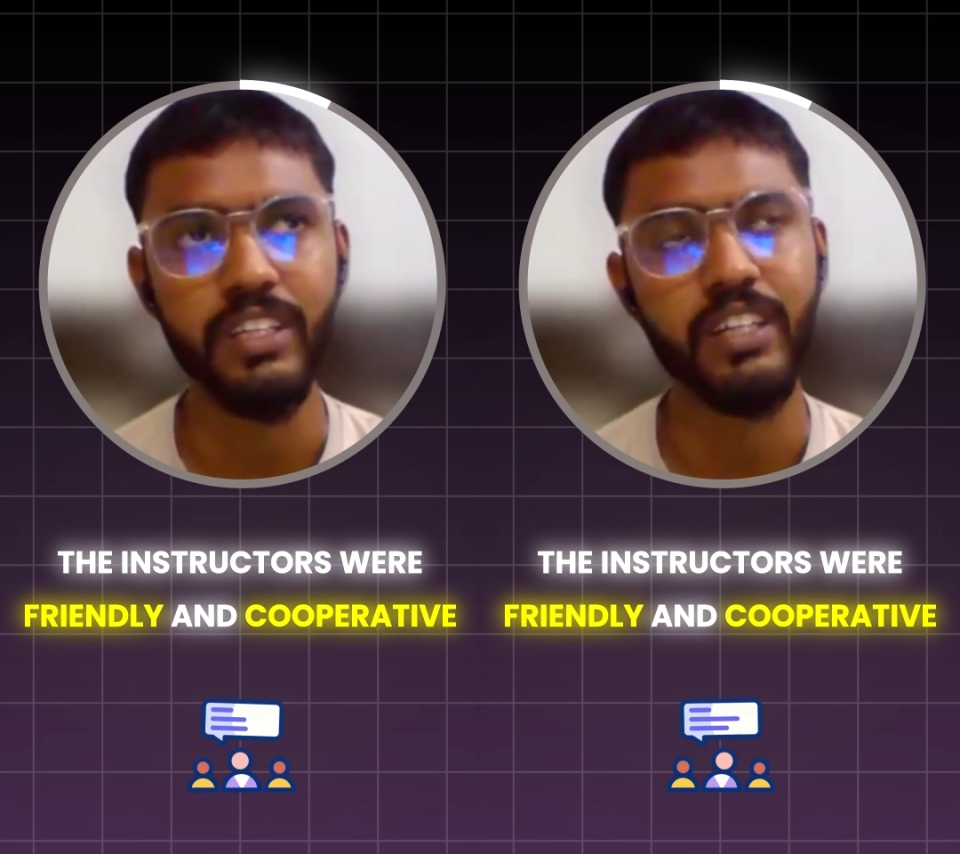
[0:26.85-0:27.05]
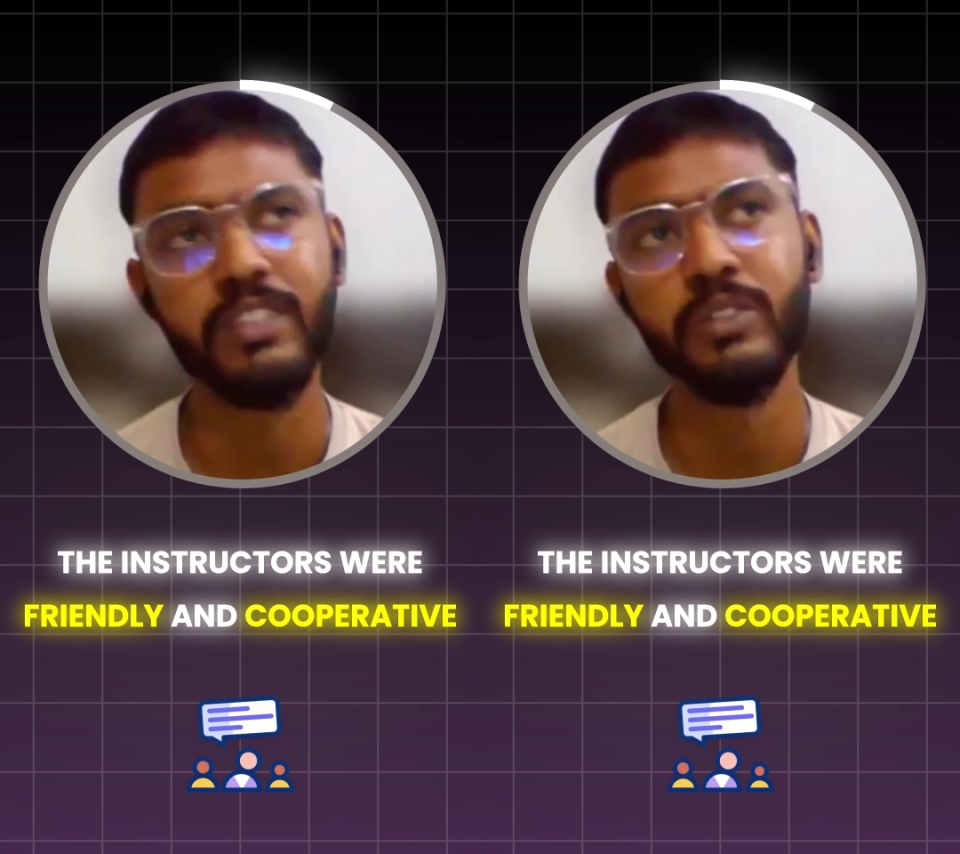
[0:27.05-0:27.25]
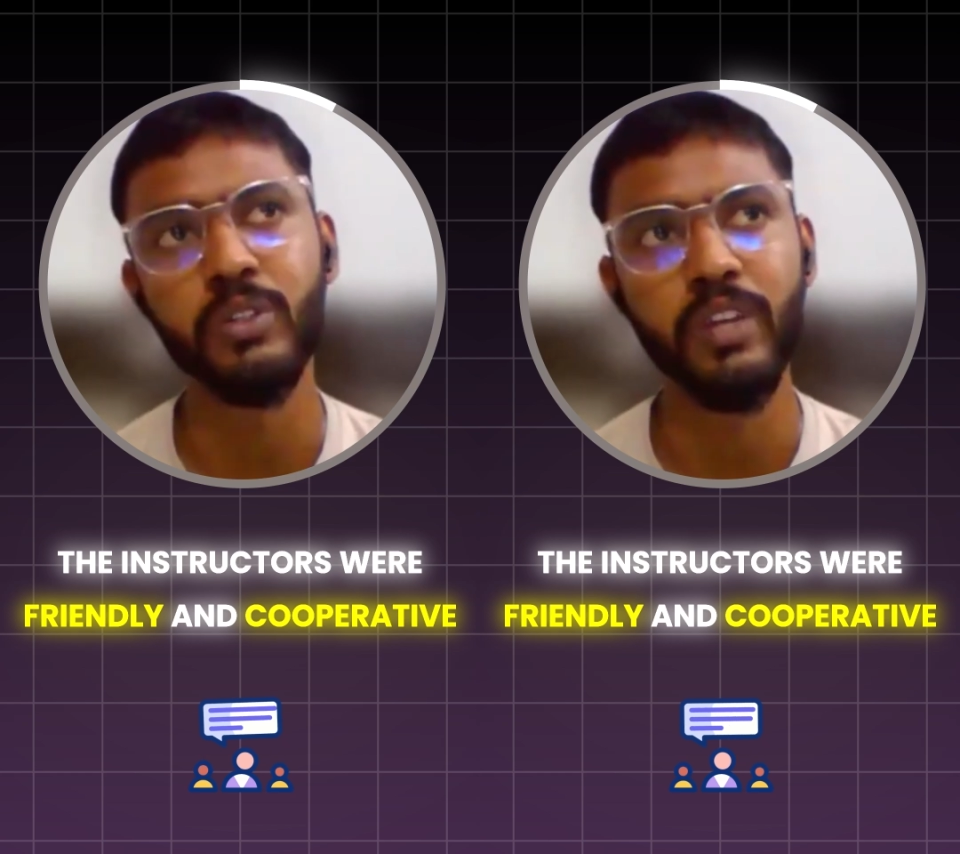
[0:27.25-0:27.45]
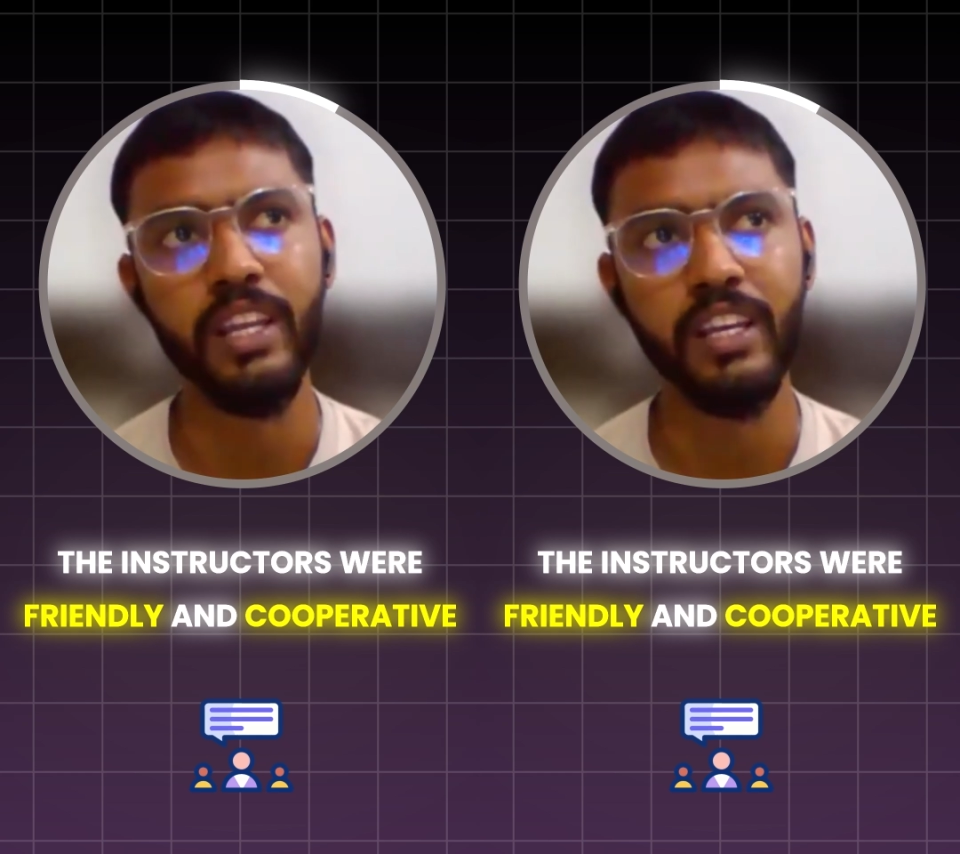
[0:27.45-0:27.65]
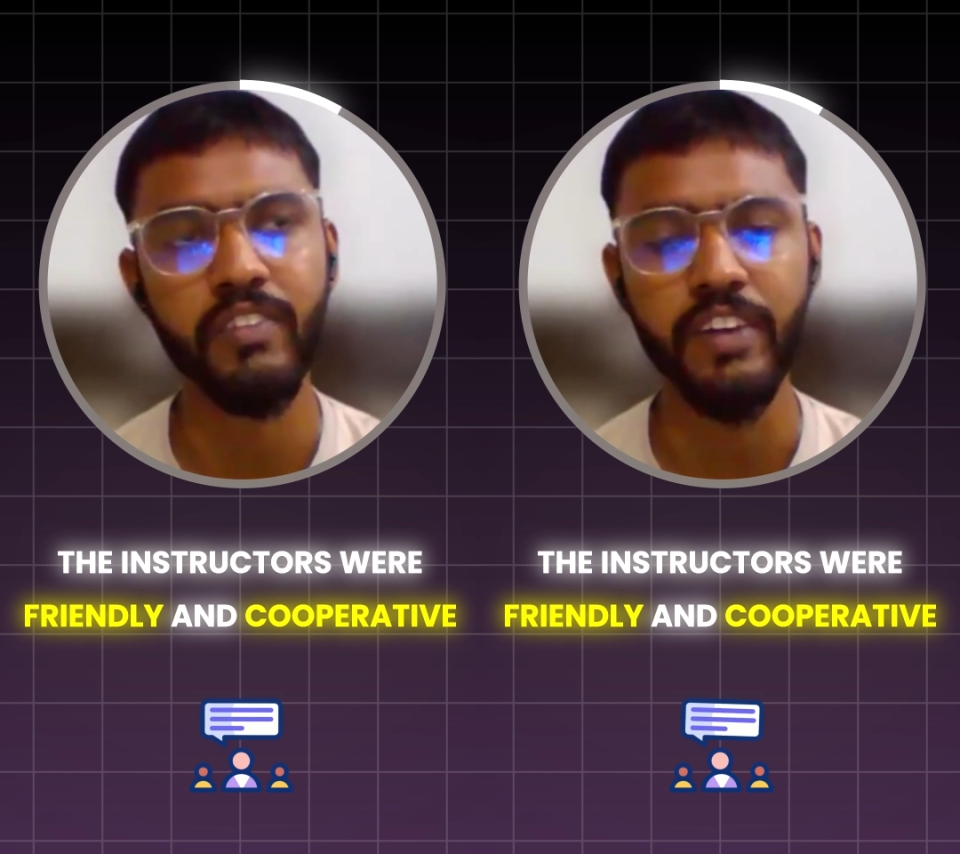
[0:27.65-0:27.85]
They are so
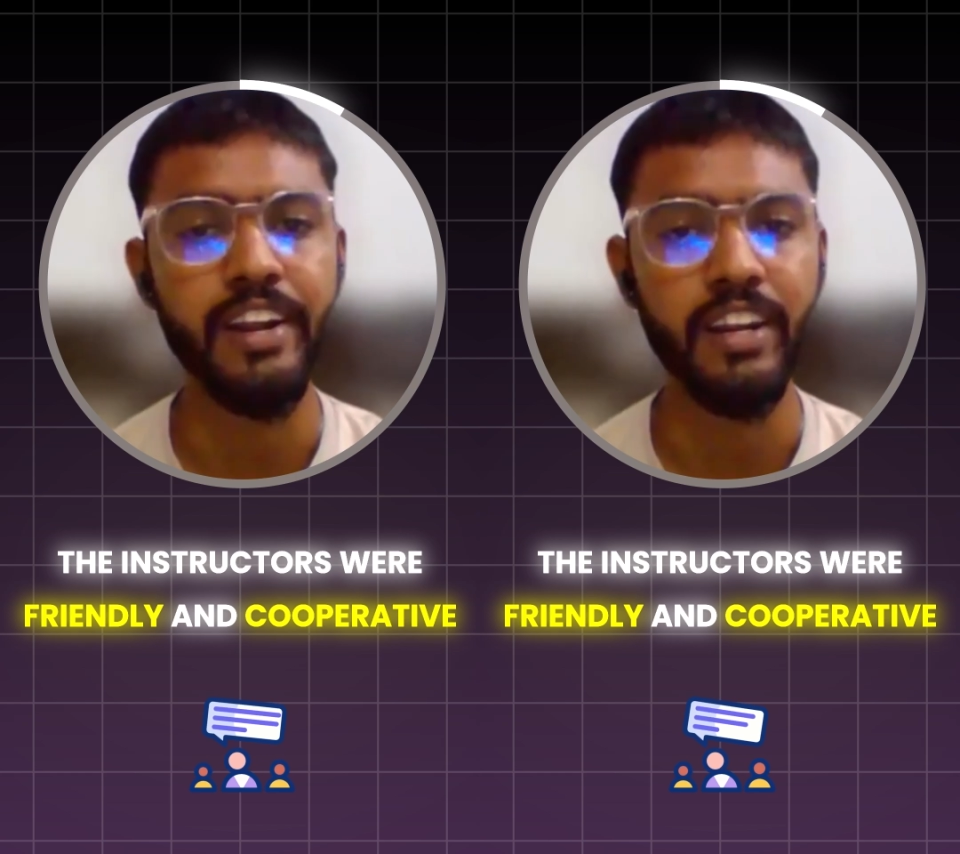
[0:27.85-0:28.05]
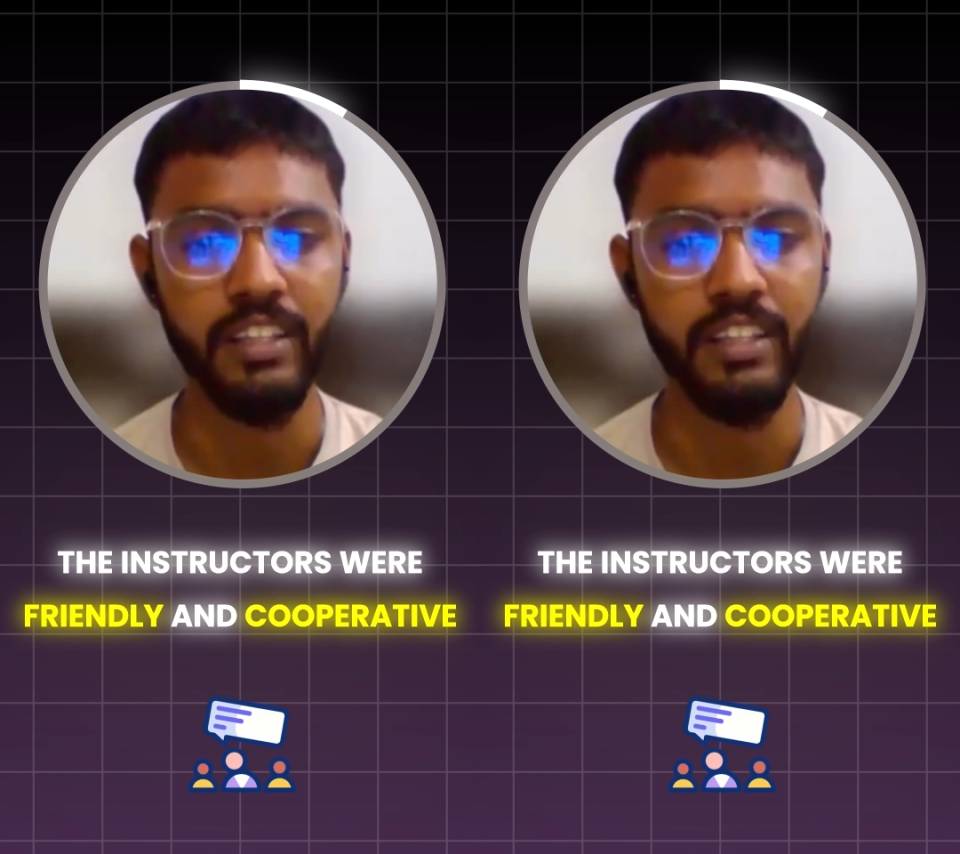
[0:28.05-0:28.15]
like friendly.